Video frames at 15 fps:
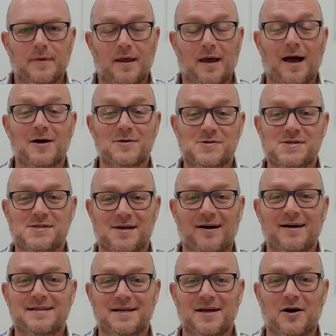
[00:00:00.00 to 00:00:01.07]
How
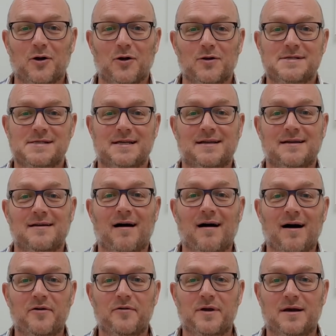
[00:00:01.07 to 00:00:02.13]
society holds it in
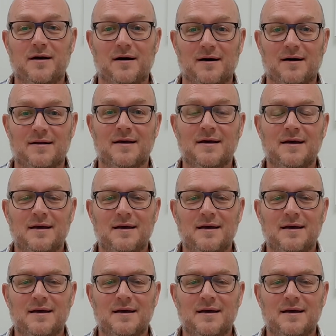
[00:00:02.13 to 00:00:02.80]
high regard